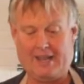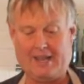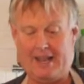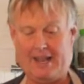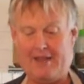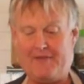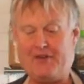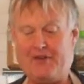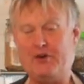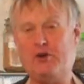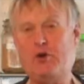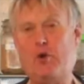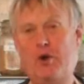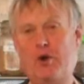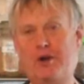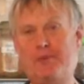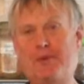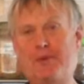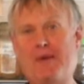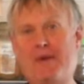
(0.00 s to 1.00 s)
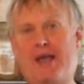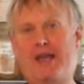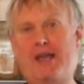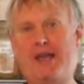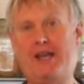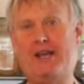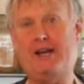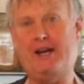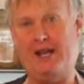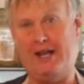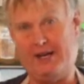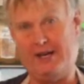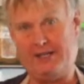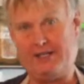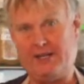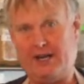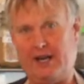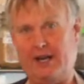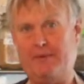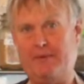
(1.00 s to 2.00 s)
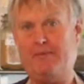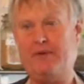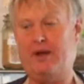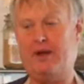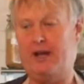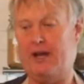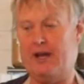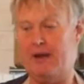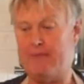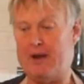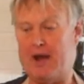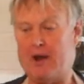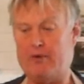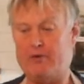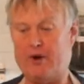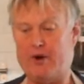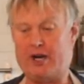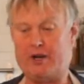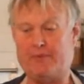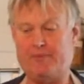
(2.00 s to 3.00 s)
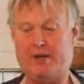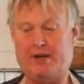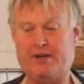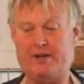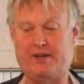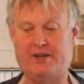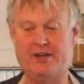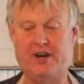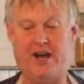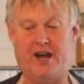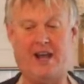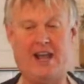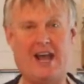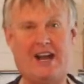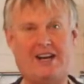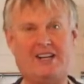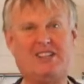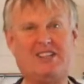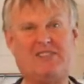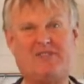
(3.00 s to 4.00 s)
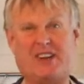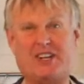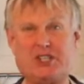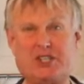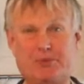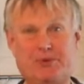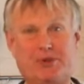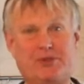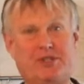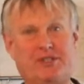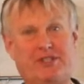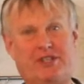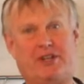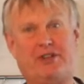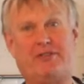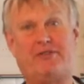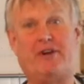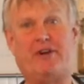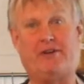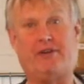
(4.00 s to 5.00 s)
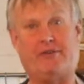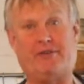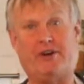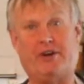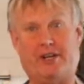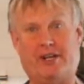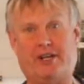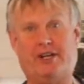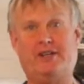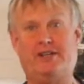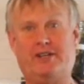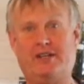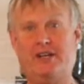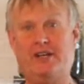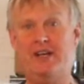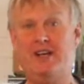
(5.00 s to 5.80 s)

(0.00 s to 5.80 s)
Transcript: If you're going to be making it ahead of time, I would recommend not adding the vegetables until the very, very end,